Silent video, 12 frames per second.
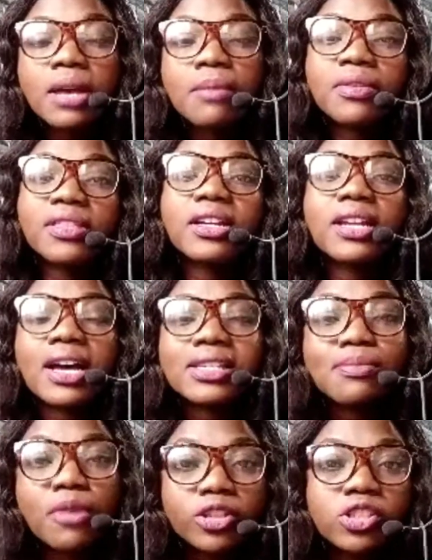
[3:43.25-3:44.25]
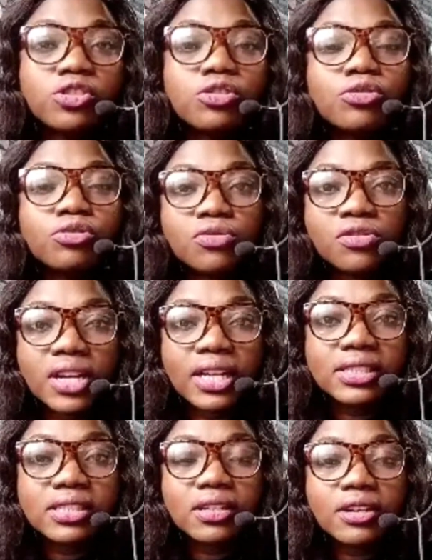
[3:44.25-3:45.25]
But then as much as you do
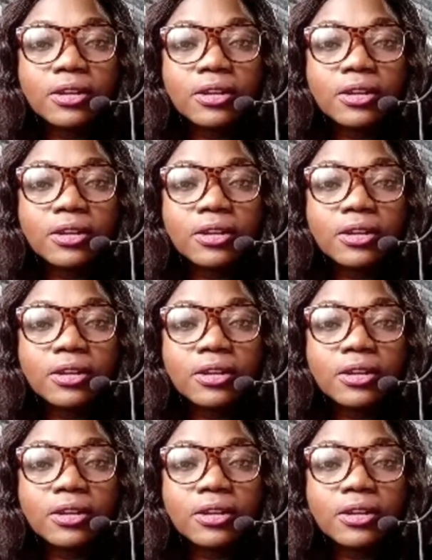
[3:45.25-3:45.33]
that,